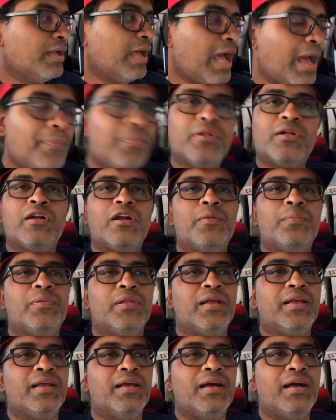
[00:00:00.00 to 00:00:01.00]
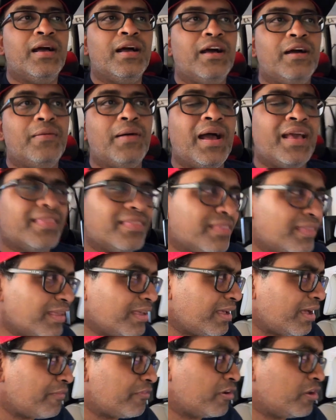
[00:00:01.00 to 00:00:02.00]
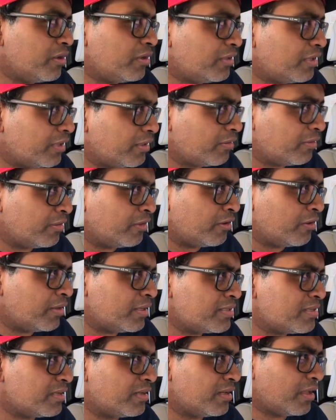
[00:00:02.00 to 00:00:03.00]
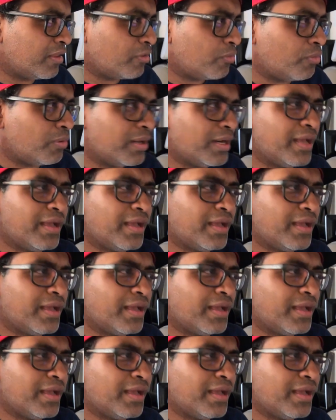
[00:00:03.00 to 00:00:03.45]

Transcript: Apple CarPlay. I think I've heard that there is another one.